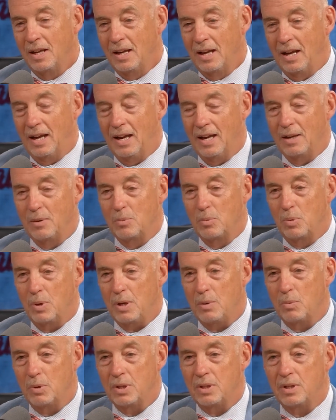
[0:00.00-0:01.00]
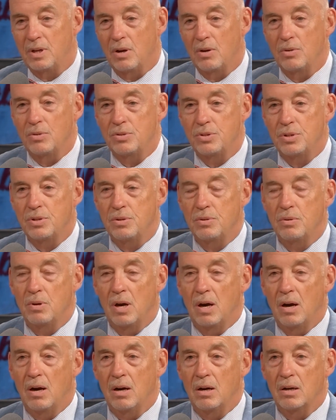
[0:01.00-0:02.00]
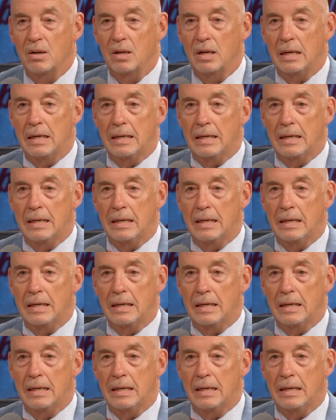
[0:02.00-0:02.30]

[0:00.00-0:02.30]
And we would go to our